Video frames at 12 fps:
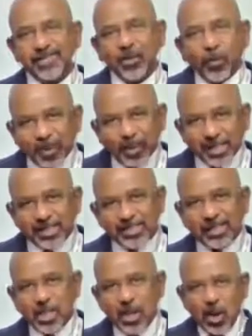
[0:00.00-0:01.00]
What is
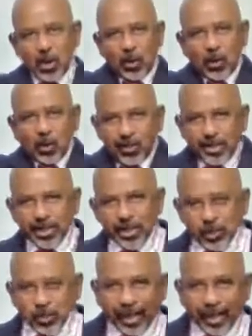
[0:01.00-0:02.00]
holding you
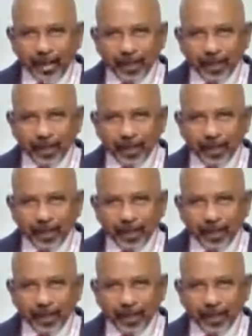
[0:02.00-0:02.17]
back?